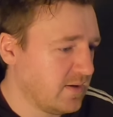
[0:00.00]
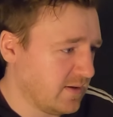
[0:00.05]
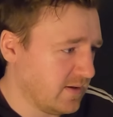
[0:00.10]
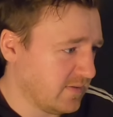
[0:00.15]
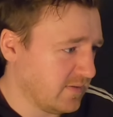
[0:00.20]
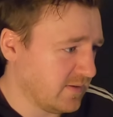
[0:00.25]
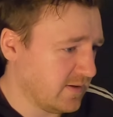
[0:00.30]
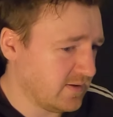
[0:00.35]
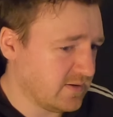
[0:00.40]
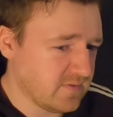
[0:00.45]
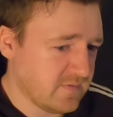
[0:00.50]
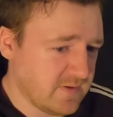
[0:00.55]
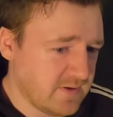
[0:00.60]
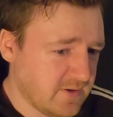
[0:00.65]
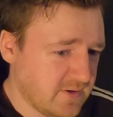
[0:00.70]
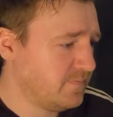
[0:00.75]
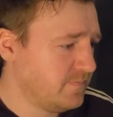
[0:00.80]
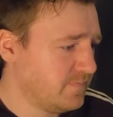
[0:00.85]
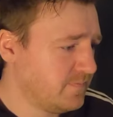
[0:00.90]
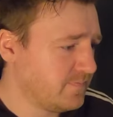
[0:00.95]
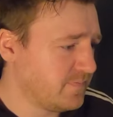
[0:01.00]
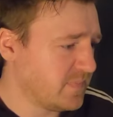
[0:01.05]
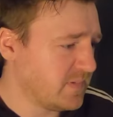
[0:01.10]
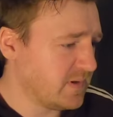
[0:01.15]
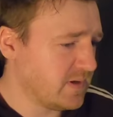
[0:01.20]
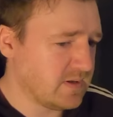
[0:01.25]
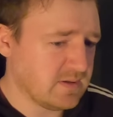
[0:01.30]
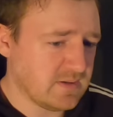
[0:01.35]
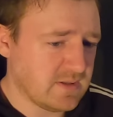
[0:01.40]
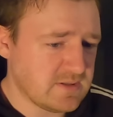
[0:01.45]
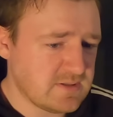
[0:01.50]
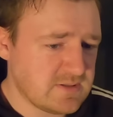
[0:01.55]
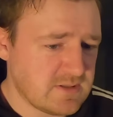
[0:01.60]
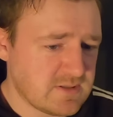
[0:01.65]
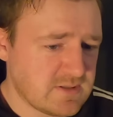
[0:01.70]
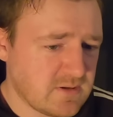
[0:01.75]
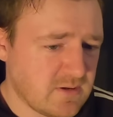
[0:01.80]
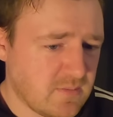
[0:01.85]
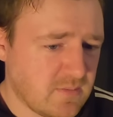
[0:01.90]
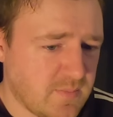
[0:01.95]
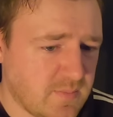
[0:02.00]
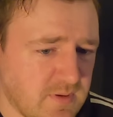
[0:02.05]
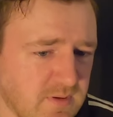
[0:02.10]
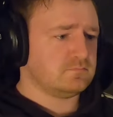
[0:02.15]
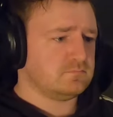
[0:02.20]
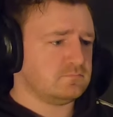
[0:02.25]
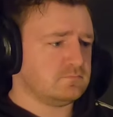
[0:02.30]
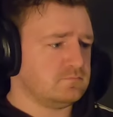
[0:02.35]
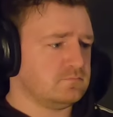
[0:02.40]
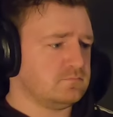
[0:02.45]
And like there you go. And let's just hop into it.